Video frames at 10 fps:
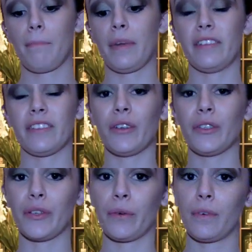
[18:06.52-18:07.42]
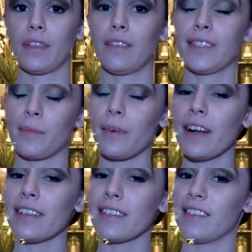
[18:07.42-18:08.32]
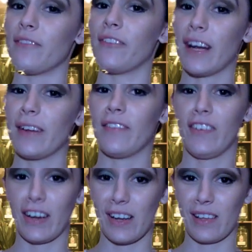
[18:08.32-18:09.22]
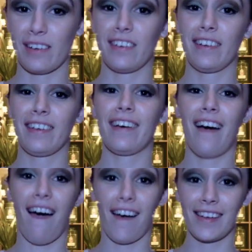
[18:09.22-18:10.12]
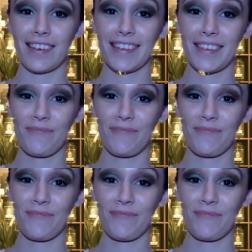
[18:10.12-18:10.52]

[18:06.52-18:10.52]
but it's also surprisingly very, very good hot.